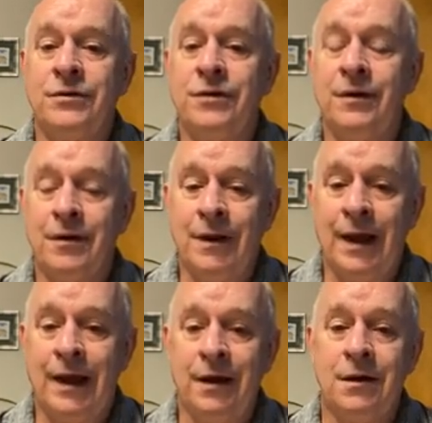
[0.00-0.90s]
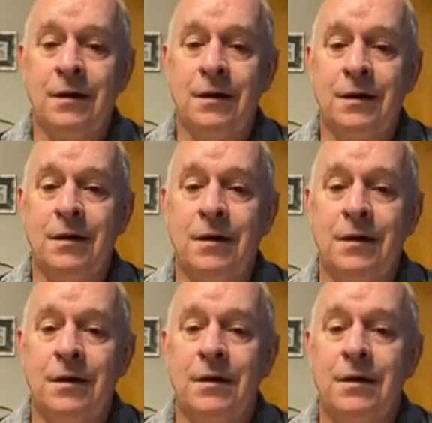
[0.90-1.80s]
into the light
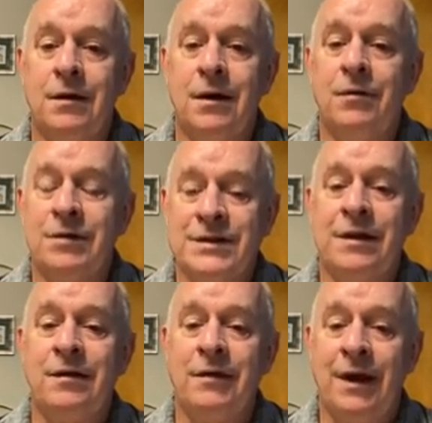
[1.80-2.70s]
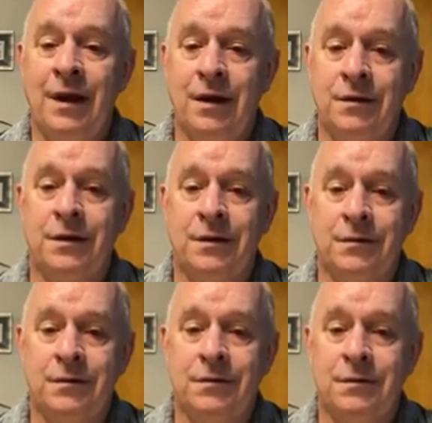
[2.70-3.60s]
and receive
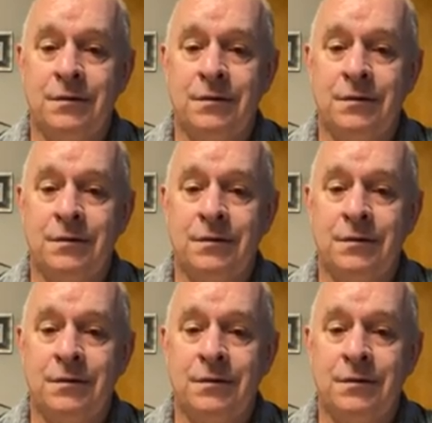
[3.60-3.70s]
healing